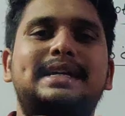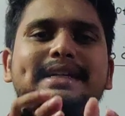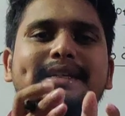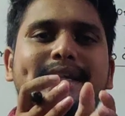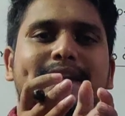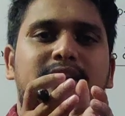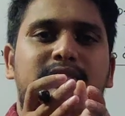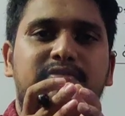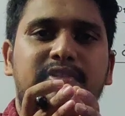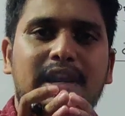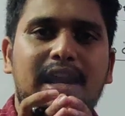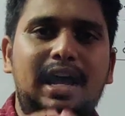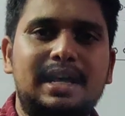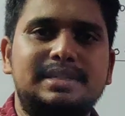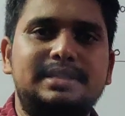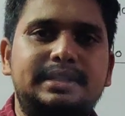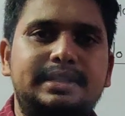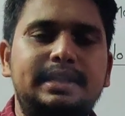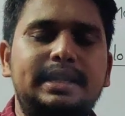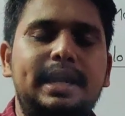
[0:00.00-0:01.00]
certain
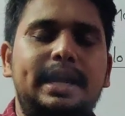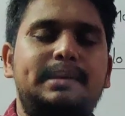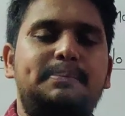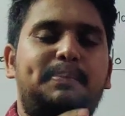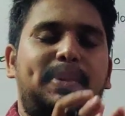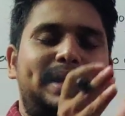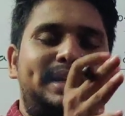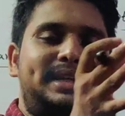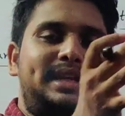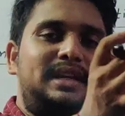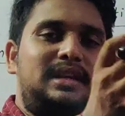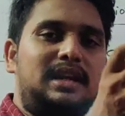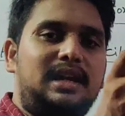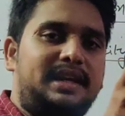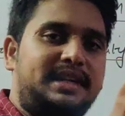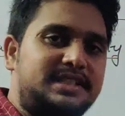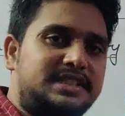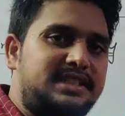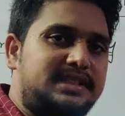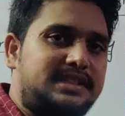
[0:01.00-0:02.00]
velocity at a
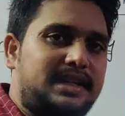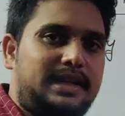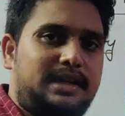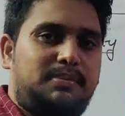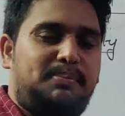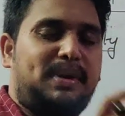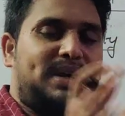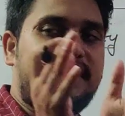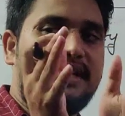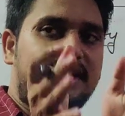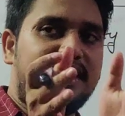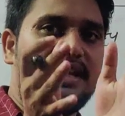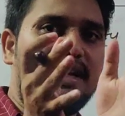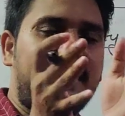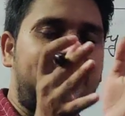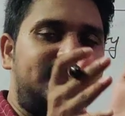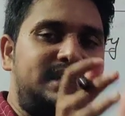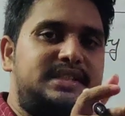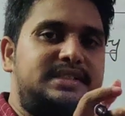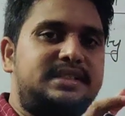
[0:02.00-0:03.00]
particular instant
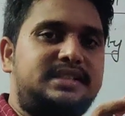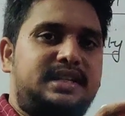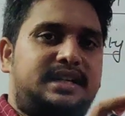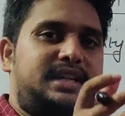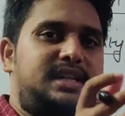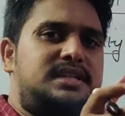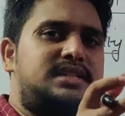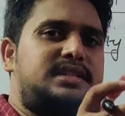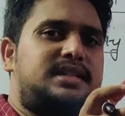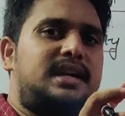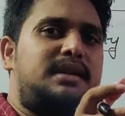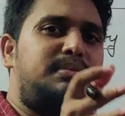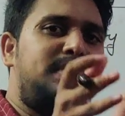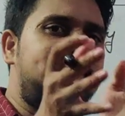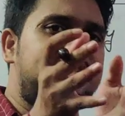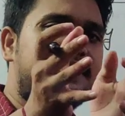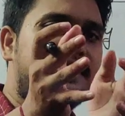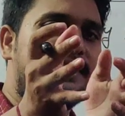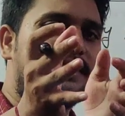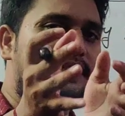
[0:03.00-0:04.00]

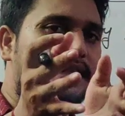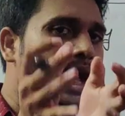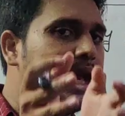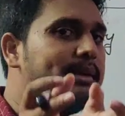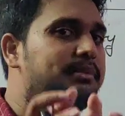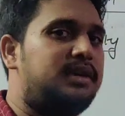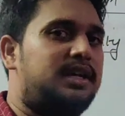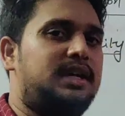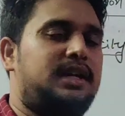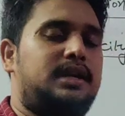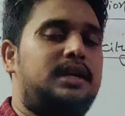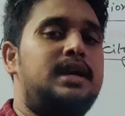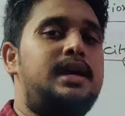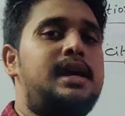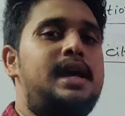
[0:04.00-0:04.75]
means the time here.